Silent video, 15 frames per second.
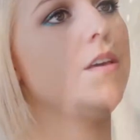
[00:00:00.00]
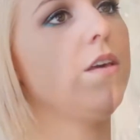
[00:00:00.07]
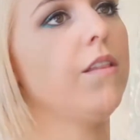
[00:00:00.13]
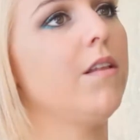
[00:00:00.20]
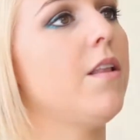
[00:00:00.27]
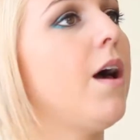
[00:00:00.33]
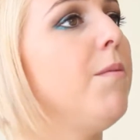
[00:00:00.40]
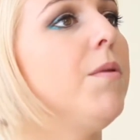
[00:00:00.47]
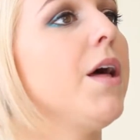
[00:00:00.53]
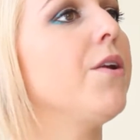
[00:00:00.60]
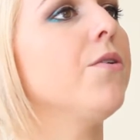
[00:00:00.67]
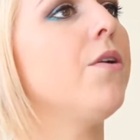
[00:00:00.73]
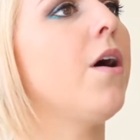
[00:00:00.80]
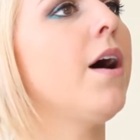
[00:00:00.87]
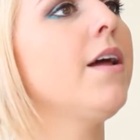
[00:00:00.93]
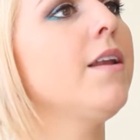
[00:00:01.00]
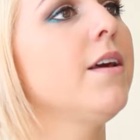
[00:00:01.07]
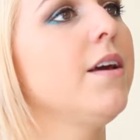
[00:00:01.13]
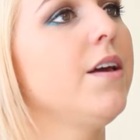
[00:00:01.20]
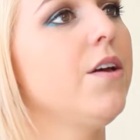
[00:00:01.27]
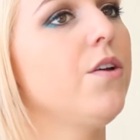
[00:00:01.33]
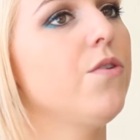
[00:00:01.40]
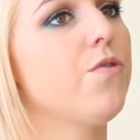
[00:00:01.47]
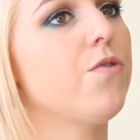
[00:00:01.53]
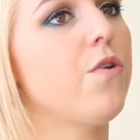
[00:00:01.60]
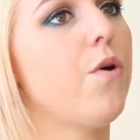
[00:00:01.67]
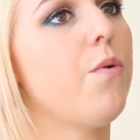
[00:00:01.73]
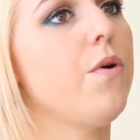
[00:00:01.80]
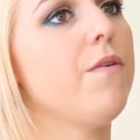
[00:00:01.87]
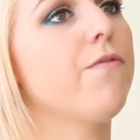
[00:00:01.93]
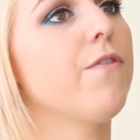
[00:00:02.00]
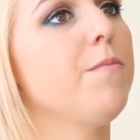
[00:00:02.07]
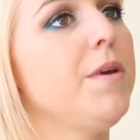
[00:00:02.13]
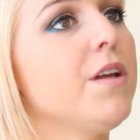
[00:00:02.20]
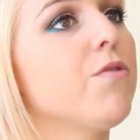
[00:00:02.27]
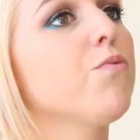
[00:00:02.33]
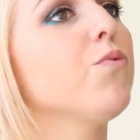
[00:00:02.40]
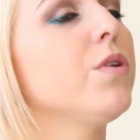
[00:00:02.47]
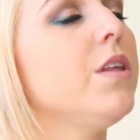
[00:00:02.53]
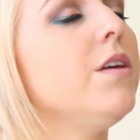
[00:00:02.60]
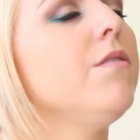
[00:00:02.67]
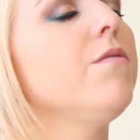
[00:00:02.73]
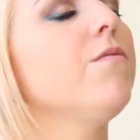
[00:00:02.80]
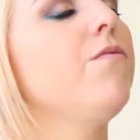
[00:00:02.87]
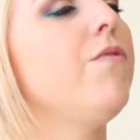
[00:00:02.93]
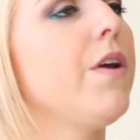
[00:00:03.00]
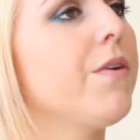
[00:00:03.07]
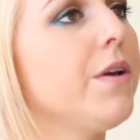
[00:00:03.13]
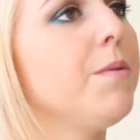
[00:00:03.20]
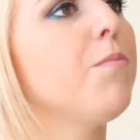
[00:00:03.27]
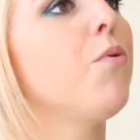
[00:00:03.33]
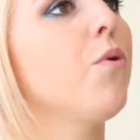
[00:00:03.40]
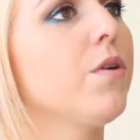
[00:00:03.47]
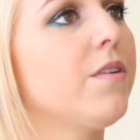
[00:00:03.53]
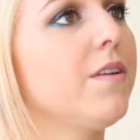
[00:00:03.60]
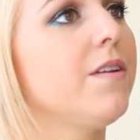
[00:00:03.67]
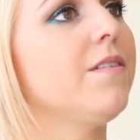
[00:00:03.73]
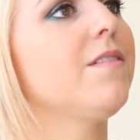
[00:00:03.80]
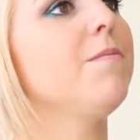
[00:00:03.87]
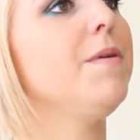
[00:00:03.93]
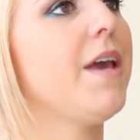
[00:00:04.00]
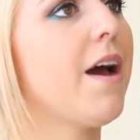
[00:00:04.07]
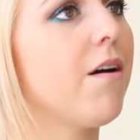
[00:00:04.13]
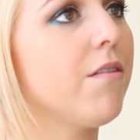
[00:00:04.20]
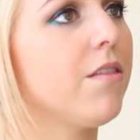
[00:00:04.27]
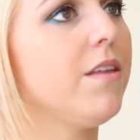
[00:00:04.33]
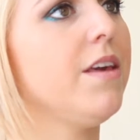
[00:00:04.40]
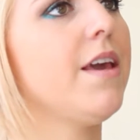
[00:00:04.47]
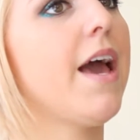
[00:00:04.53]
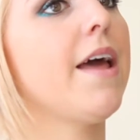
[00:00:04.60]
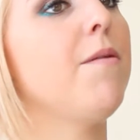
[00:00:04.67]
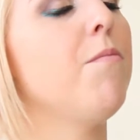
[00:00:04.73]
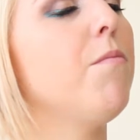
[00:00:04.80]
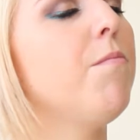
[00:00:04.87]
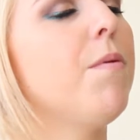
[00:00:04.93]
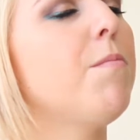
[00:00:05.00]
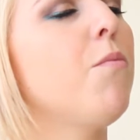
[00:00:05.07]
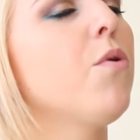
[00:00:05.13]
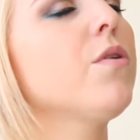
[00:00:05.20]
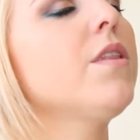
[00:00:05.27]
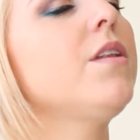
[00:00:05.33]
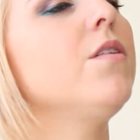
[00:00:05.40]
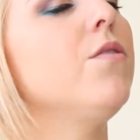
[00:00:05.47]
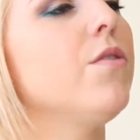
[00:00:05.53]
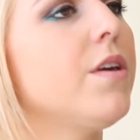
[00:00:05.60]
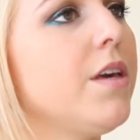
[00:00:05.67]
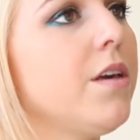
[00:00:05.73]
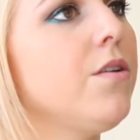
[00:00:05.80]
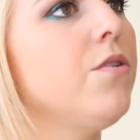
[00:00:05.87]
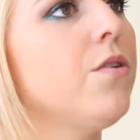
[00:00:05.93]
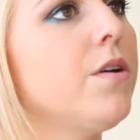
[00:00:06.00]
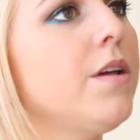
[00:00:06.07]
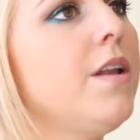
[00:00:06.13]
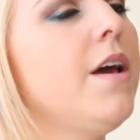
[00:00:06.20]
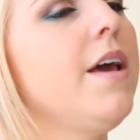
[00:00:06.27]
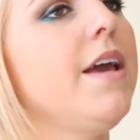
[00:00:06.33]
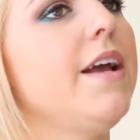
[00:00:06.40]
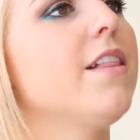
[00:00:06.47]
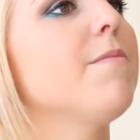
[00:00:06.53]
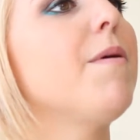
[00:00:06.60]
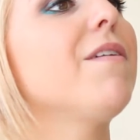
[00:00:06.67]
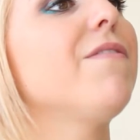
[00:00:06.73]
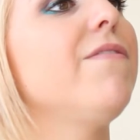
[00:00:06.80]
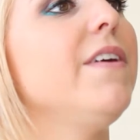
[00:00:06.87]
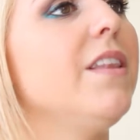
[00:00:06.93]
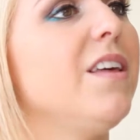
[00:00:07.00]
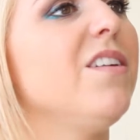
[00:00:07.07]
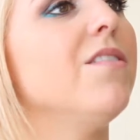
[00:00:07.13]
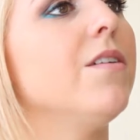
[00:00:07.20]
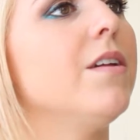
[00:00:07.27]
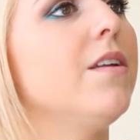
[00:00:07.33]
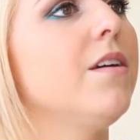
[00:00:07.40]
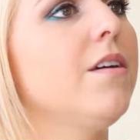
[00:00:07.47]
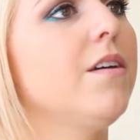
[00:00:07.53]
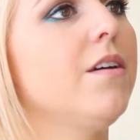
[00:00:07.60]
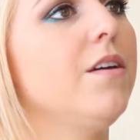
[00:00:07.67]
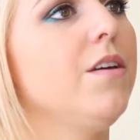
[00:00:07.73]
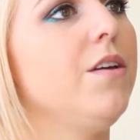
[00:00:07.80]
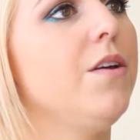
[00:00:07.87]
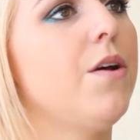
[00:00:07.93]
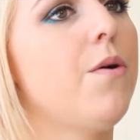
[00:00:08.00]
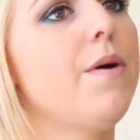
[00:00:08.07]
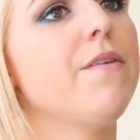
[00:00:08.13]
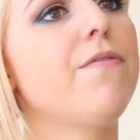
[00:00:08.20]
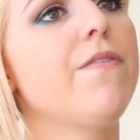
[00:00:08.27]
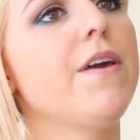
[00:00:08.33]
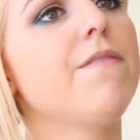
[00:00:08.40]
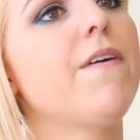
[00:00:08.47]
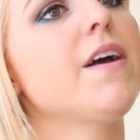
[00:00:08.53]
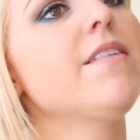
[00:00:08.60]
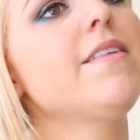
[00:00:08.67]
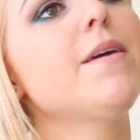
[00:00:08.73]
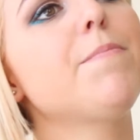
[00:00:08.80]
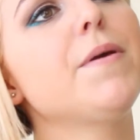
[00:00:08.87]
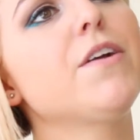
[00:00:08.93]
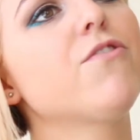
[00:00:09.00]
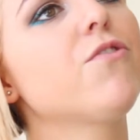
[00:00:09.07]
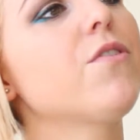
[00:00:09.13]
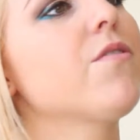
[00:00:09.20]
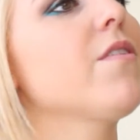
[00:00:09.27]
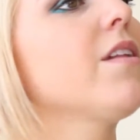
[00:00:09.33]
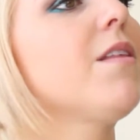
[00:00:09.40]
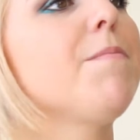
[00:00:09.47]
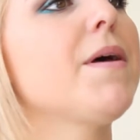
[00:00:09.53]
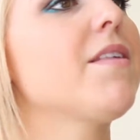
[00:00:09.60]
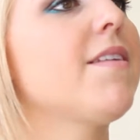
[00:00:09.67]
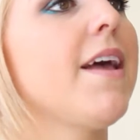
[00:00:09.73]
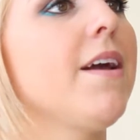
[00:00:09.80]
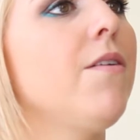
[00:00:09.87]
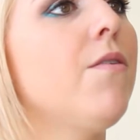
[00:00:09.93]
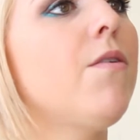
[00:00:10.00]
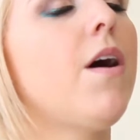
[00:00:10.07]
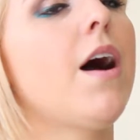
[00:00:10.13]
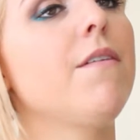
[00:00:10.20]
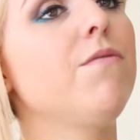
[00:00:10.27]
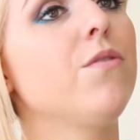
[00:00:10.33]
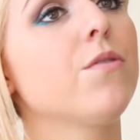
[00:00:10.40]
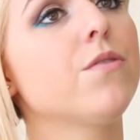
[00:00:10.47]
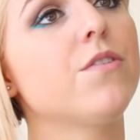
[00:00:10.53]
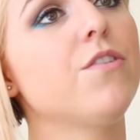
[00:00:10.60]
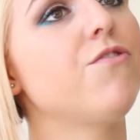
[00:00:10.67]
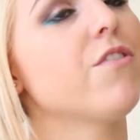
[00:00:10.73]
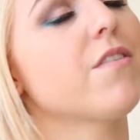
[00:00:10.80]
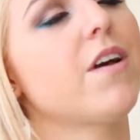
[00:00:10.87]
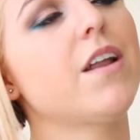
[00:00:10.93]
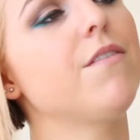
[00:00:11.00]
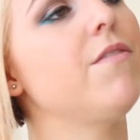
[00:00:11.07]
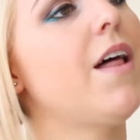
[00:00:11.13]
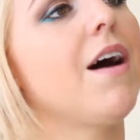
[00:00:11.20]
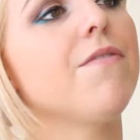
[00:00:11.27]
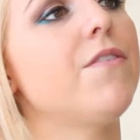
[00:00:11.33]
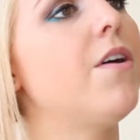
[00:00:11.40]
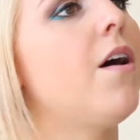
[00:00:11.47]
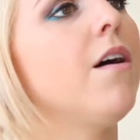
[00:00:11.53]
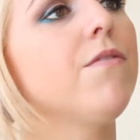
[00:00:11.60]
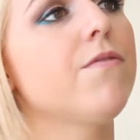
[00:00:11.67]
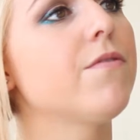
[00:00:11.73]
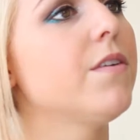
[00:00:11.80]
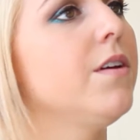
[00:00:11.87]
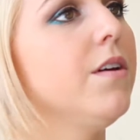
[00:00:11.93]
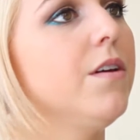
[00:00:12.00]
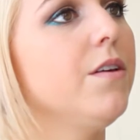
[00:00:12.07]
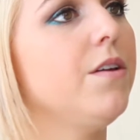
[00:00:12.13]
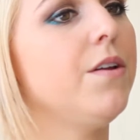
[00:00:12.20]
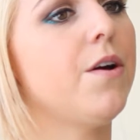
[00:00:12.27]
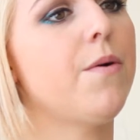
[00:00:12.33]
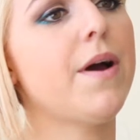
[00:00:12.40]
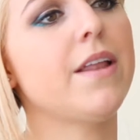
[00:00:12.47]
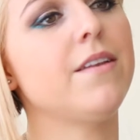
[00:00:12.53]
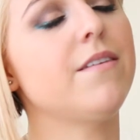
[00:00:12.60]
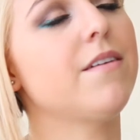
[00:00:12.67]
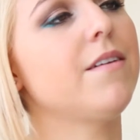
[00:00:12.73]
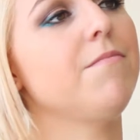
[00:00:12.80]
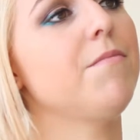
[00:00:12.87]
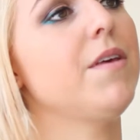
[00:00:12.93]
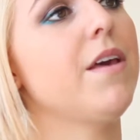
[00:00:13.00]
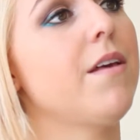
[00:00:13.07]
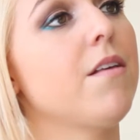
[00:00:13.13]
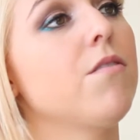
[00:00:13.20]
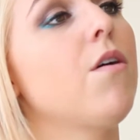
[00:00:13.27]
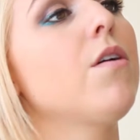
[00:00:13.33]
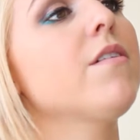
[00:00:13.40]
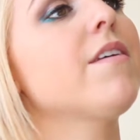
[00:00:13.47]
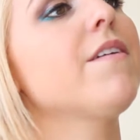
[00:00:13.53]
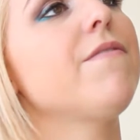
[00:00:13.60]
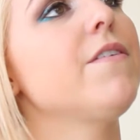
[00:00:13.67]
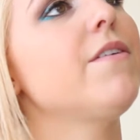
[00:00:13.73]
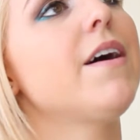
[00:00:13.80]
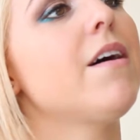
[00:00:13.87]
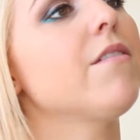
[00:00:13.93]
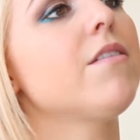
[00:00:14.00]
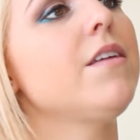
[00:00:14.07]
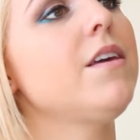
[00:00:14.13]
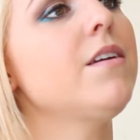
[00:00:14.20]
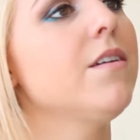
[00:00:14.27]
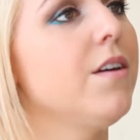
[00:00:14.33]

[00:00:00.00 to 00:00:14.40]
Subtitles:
in the limelight or not. So for me, it's really very important to be healthy, but more than looking good, it's about feeling good. If I see a picture and it's not the best angle, I've learned to just kind of laugh it off. And as long as I feel healthy